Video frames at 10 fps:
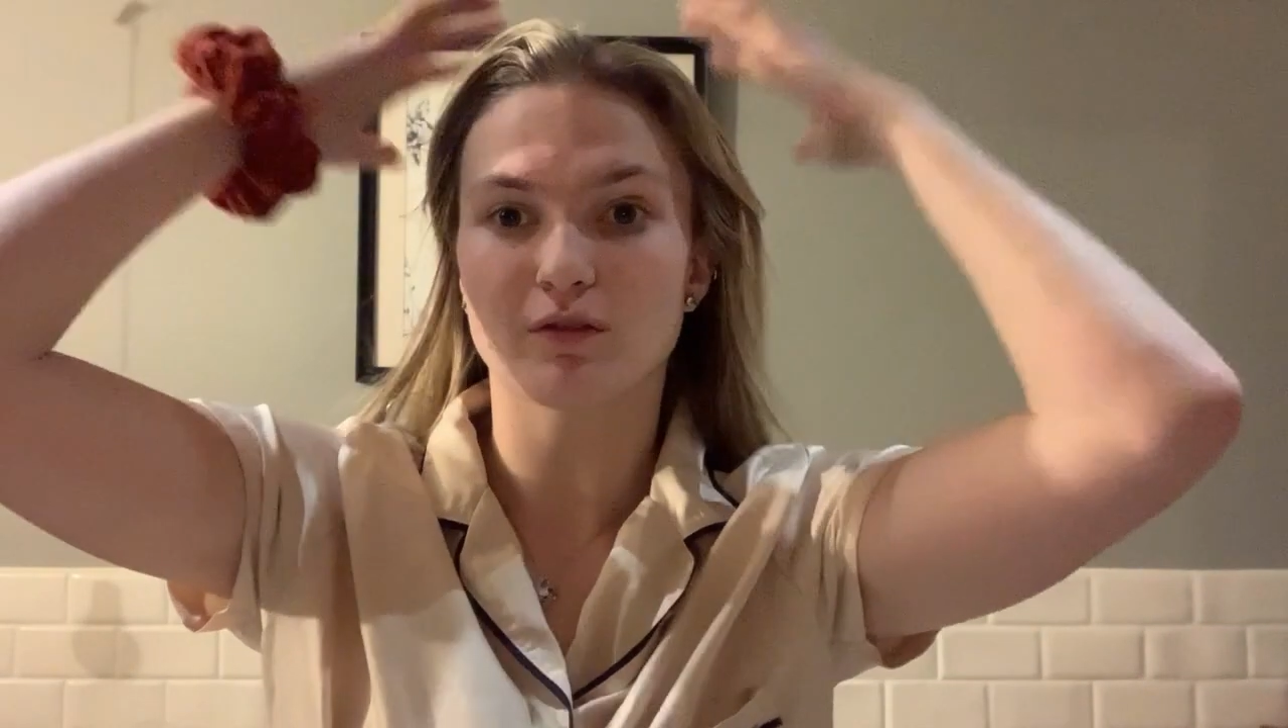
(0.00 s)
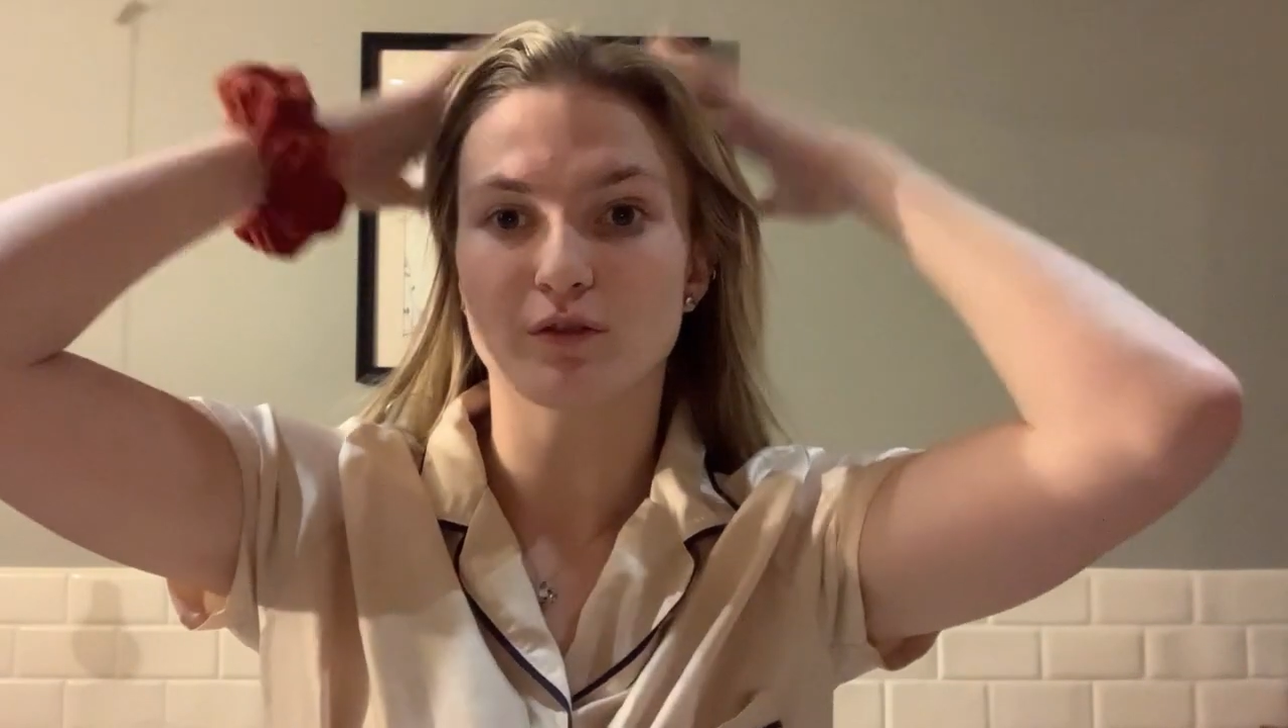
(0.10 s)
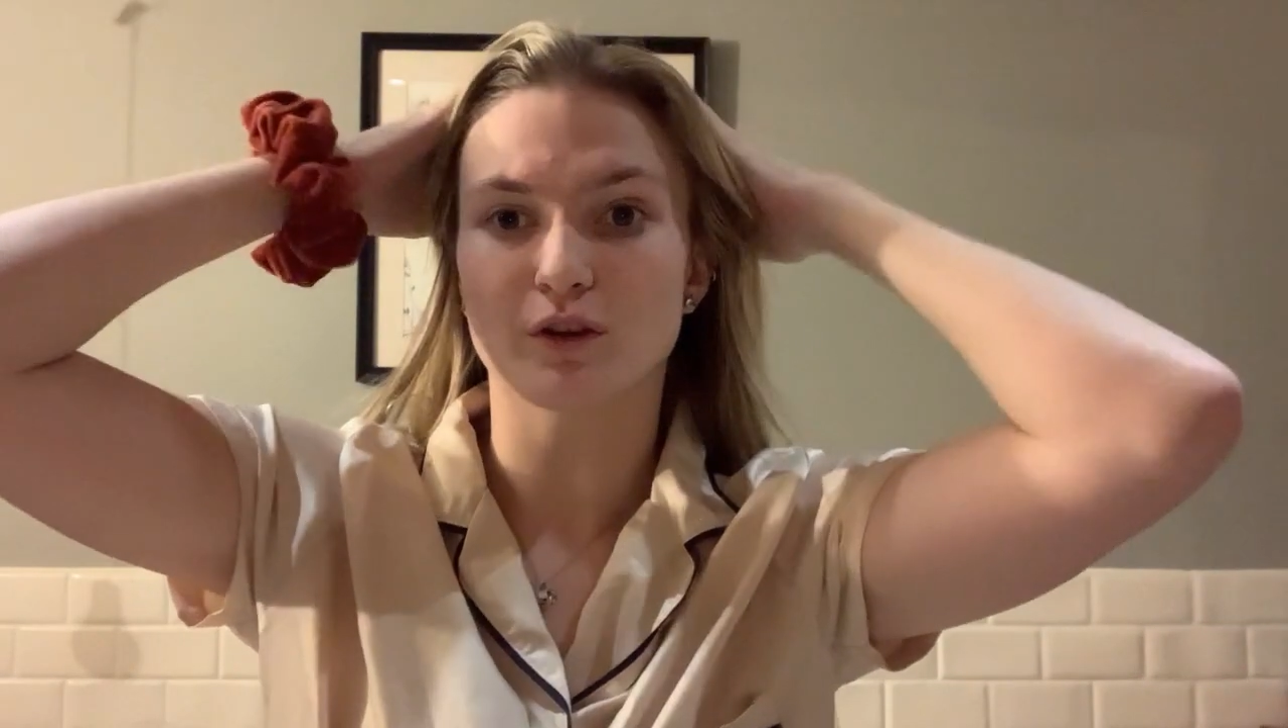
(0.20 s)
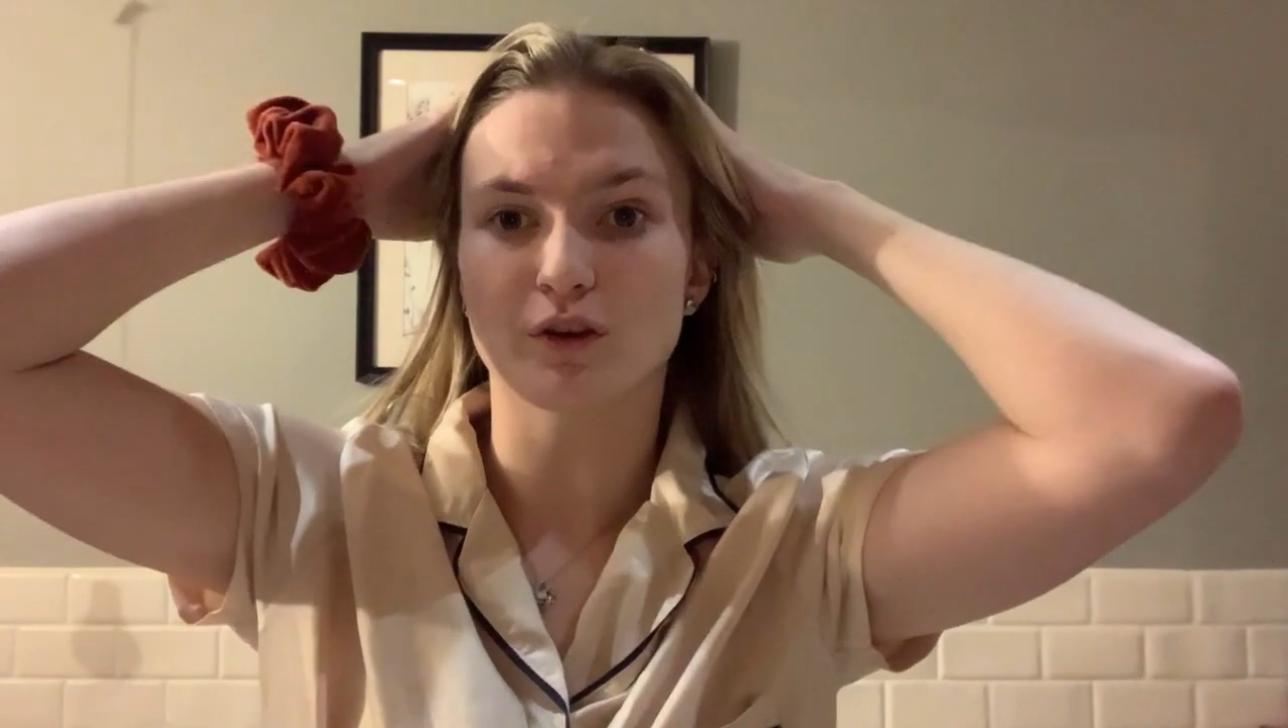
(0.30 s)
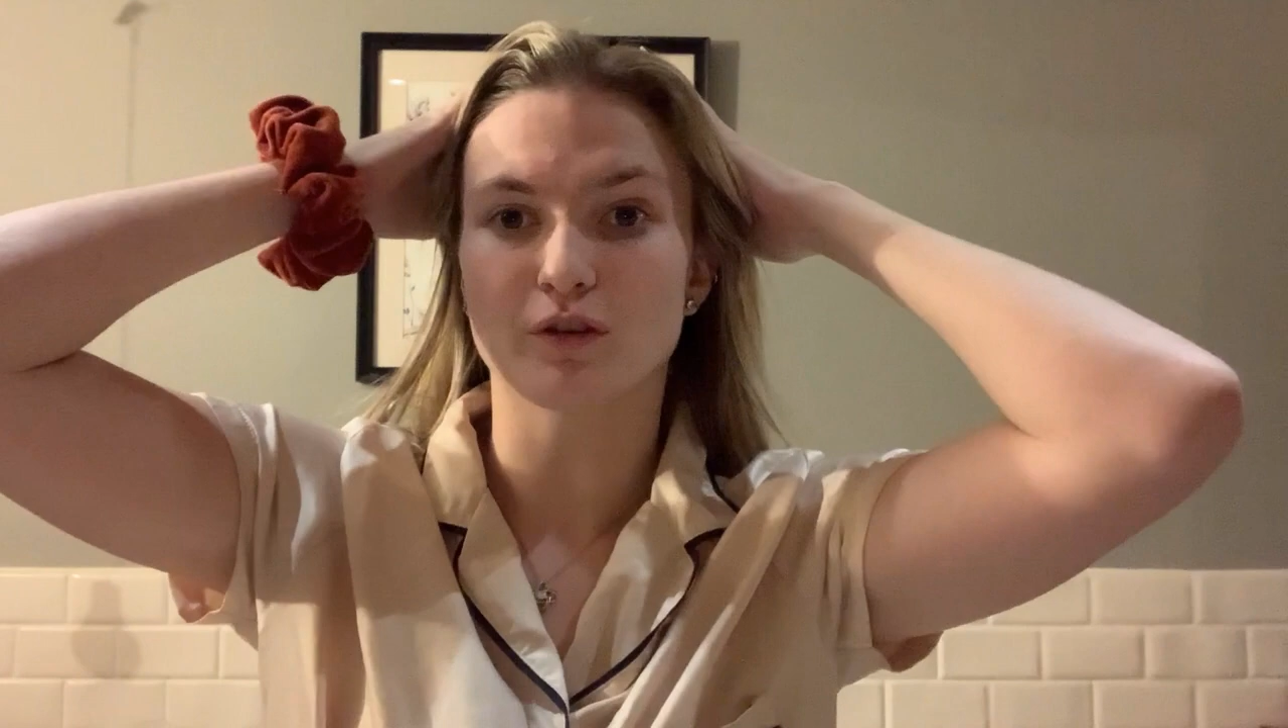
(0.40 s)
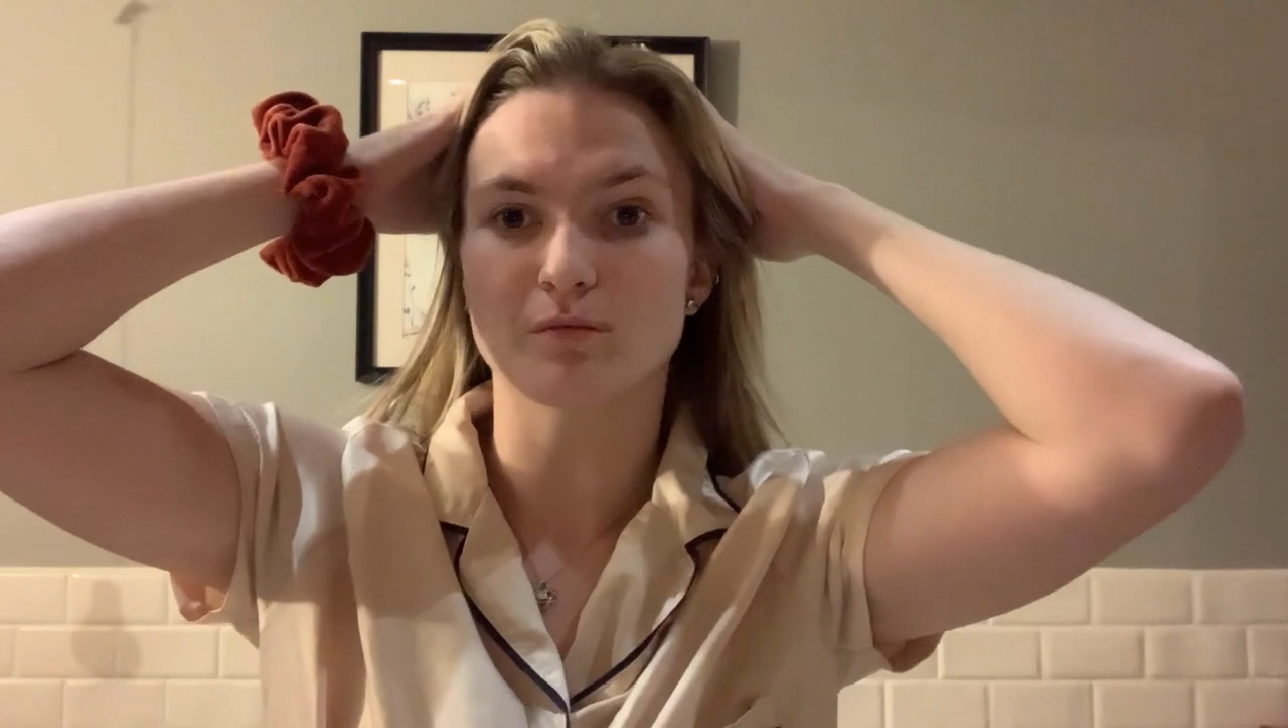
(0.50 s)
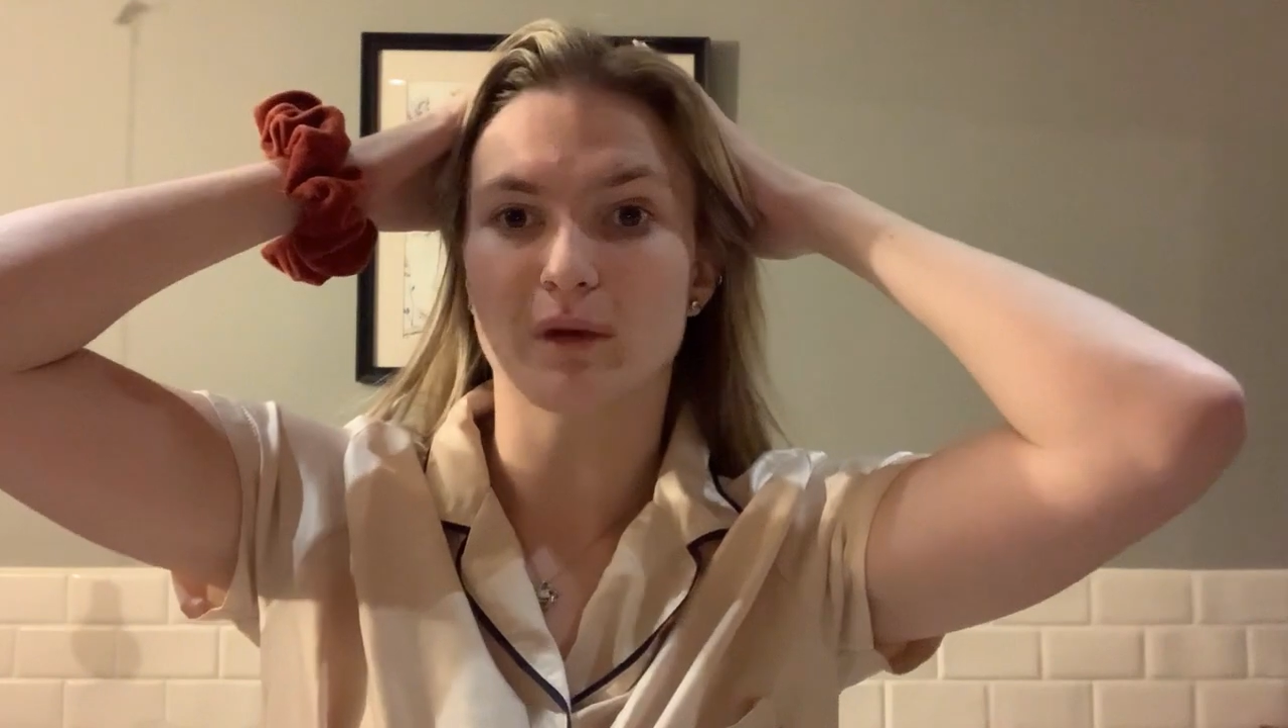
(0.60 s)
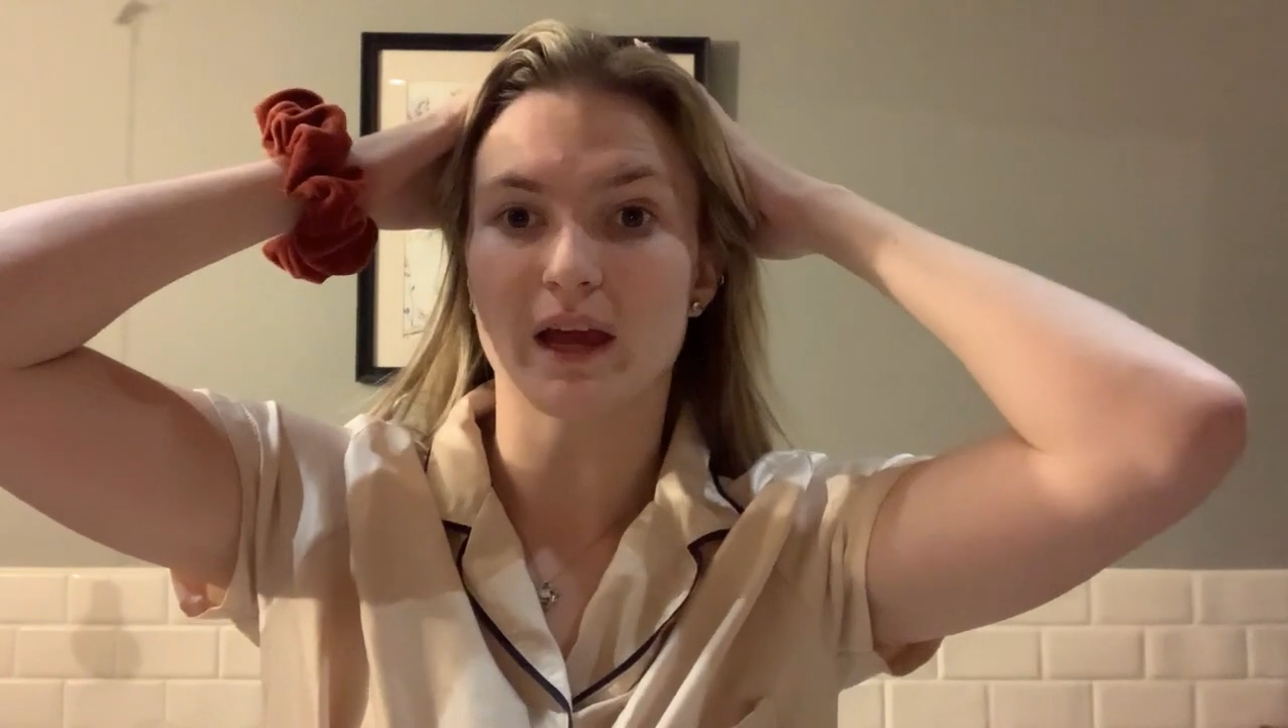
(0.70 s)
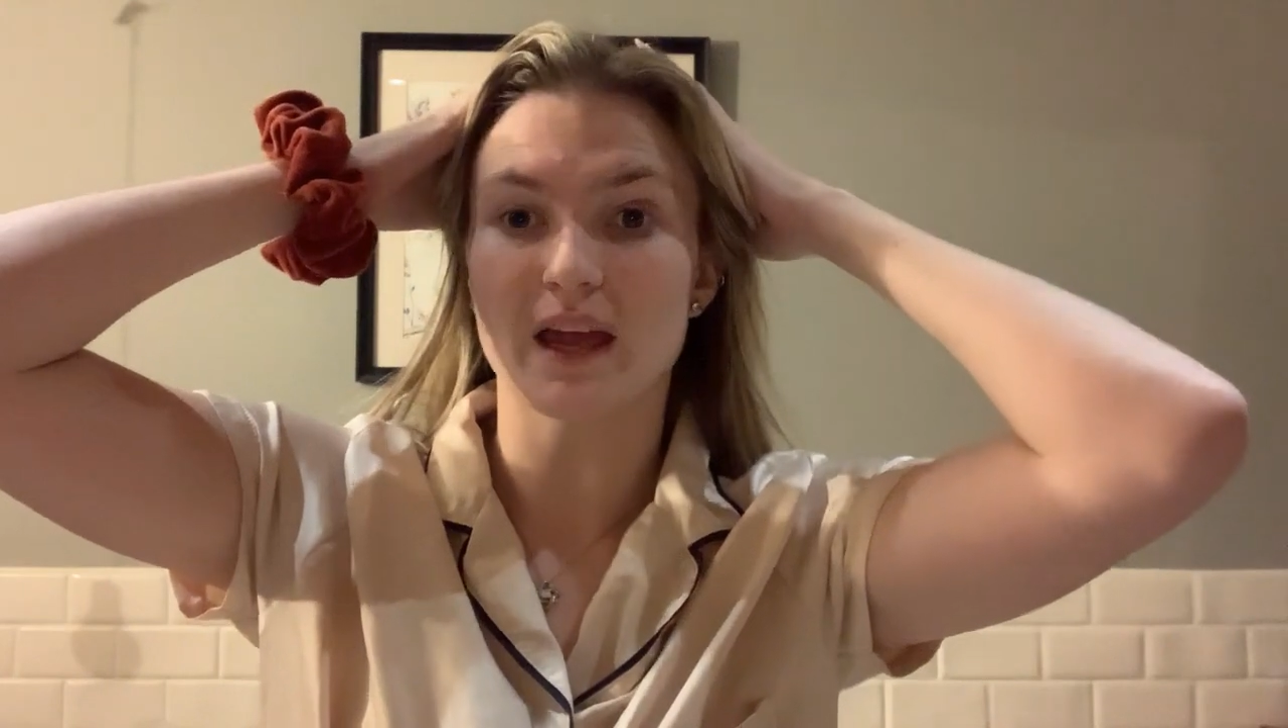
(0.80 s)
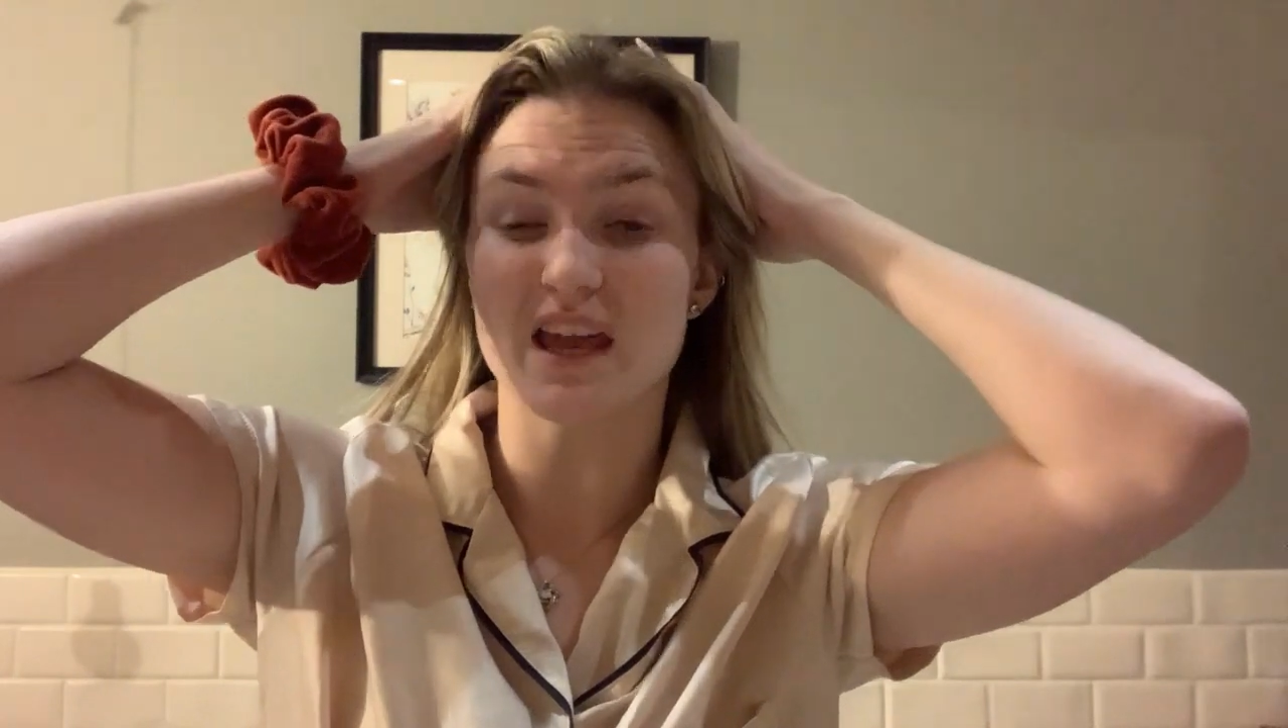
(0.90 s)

through my